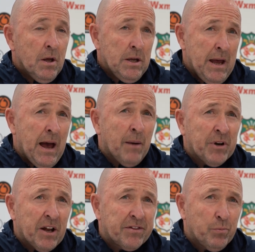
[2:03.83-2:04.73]
Yeah, I
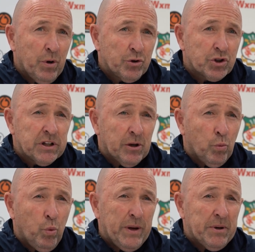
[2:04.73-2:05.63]
mean, we were just a
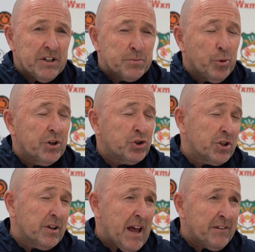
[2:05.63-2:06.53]
little wee bit disappointed
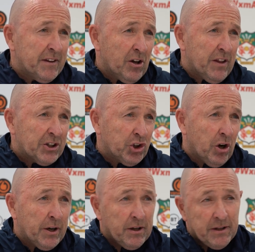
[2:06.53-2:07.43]
just at the end that they got that
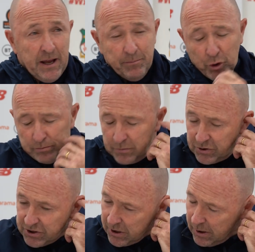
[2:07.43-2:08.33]
shot in at the end,
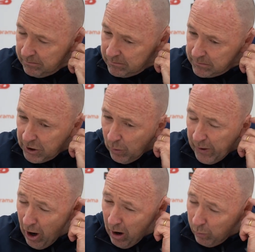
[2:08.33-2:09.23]
because,
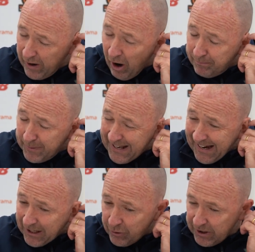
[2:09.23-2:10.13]
we are been
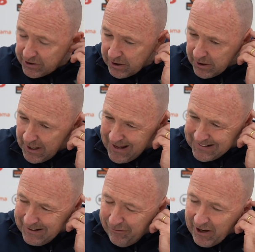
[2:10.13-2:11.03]
anchoring as a
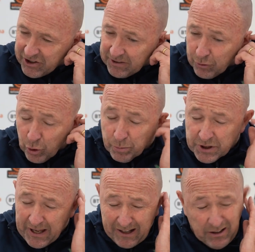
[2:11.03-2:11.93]
defensive group
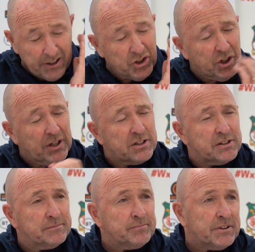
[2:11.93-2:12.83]
to get clean
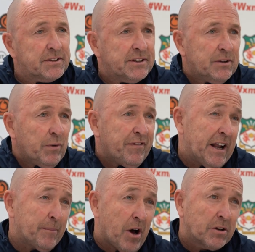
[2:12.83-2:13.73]
sheets, and I think that we
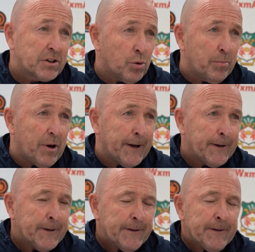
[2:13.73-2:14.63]
found them hard to come
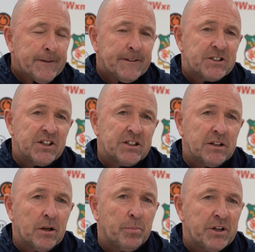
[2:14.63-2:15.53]
by this
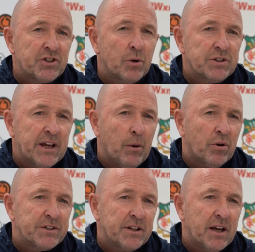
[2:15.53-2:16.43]
season a little bit, so to get
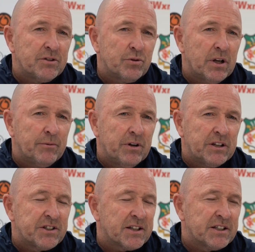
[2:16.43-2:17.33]
one today is really,
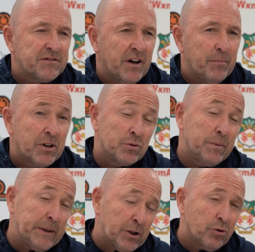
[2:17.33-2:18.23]
really satisfying, because
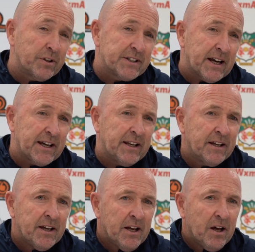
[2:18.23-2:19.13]
we've been good attacking
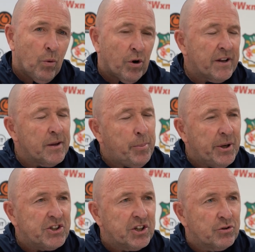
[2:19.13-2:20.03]
at one end of the
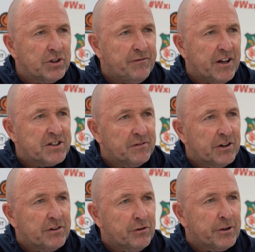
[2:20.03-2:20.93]
pitch and good
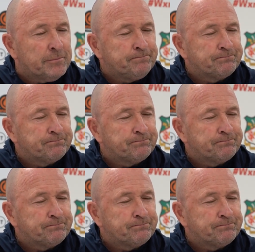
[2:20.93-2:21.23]
defensively at the other.